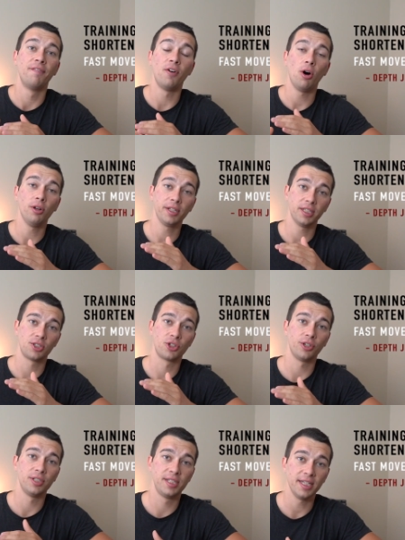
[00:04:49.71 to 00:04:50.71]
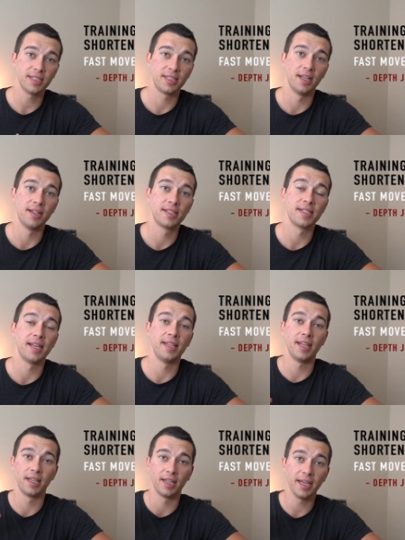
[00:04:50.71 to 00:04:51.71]
falling a certain distance, and
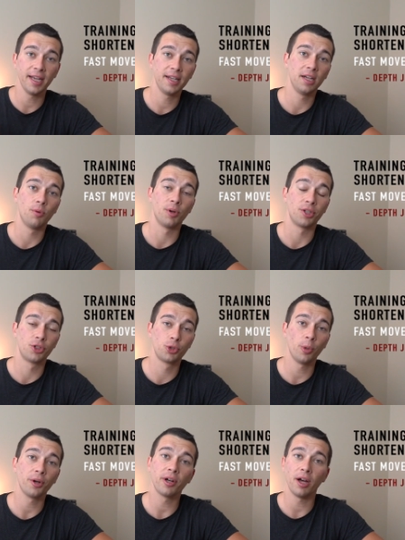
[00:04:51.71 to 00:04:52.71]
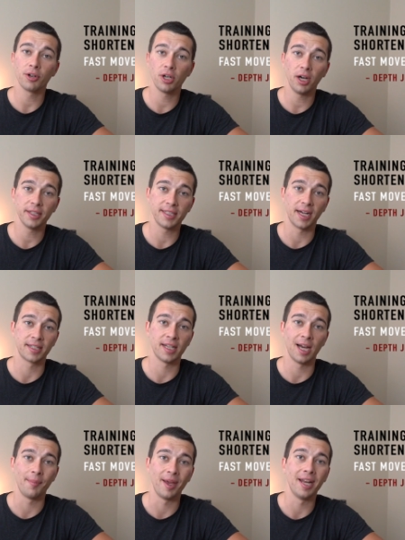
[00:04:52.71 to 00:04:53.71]
then landing with short ground contact
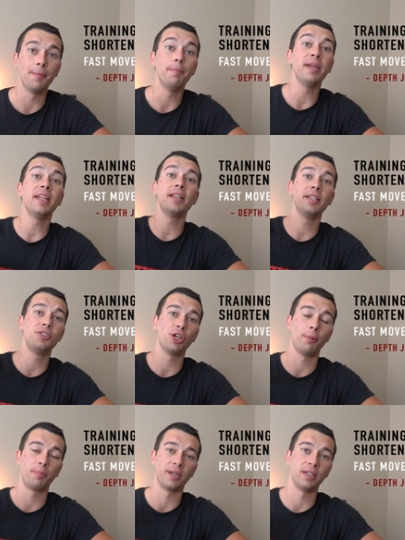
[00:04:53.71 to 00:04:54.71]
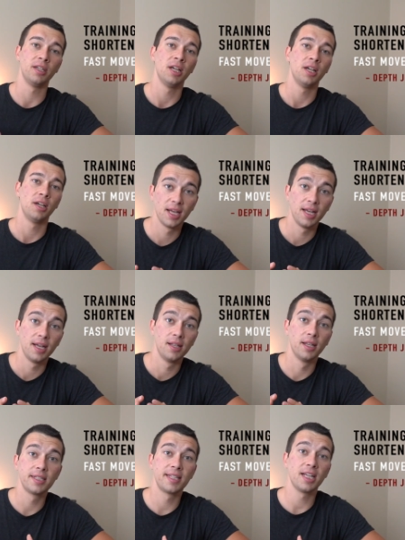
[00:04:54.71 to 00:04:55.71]
time and immediately jumping.
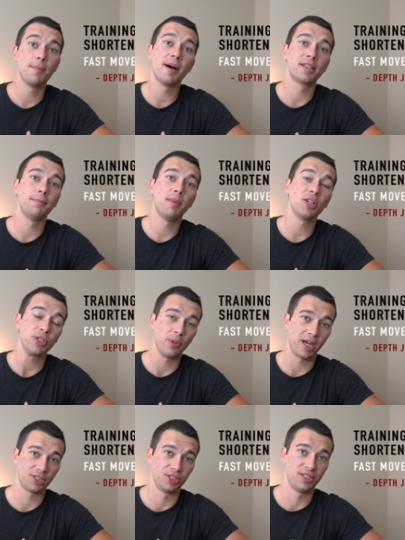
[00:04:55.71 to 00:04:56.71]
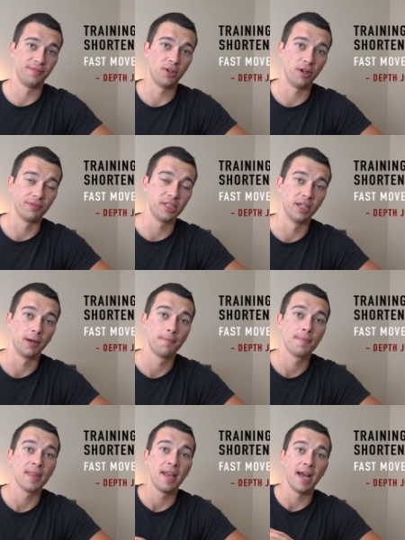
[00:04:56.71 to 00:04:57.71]
Let's think about the muscle actions involved
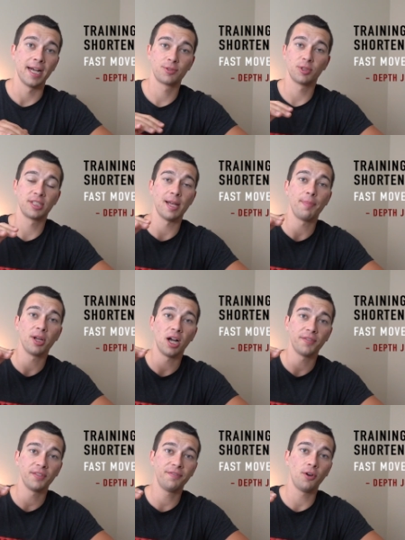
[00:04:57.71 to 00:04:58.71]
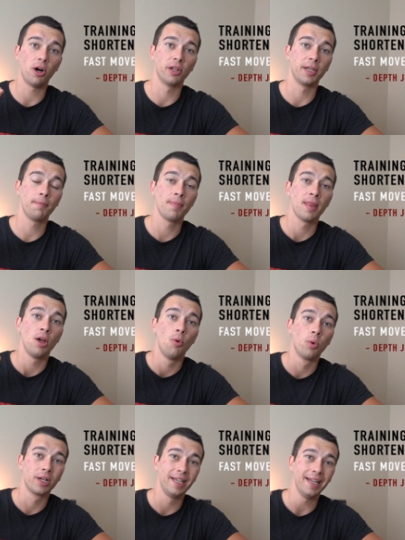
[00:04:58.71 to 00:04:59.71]
here. As we're stepping off and falling,
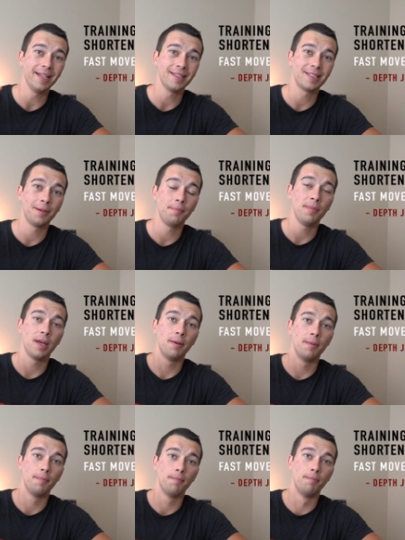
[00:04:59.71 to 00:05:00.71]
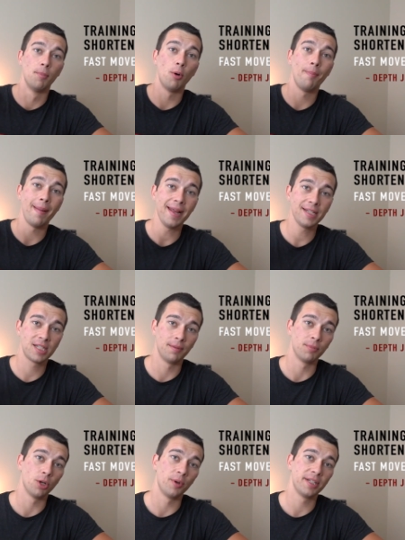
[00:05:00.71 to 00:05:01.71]
we're getting some
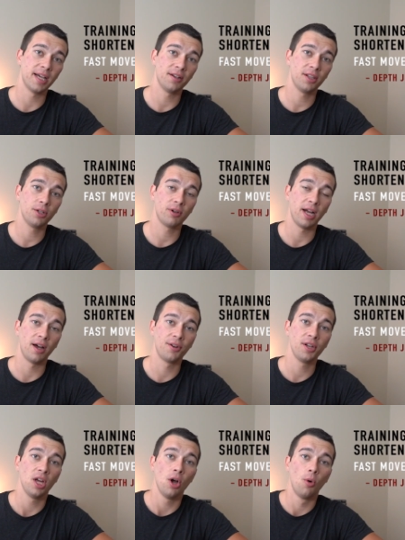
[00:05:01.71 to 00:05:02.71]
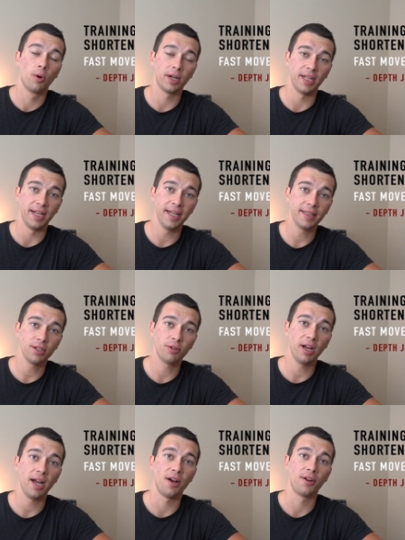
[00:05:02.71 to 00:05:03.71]
momentum going down to the ground. We're going to hit the
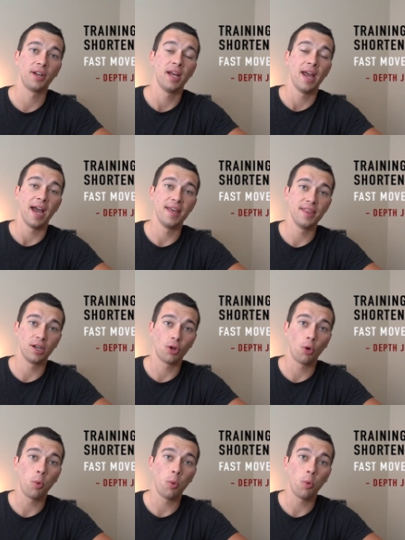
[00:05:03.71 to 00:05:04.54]
ground and then